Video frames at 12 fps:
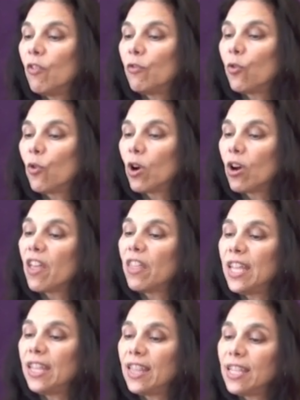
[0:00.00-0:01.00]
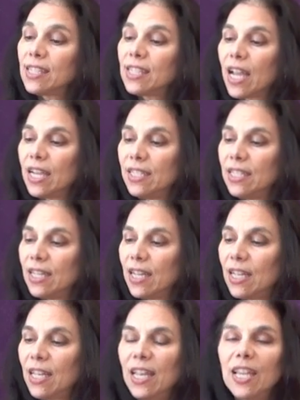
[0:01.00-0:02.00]
for in this
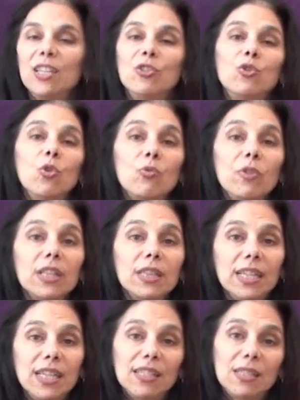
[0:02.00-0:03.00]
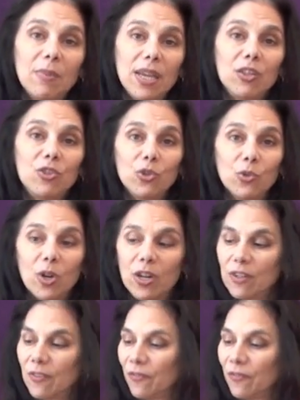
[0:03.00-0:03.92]
idea is your release made sure.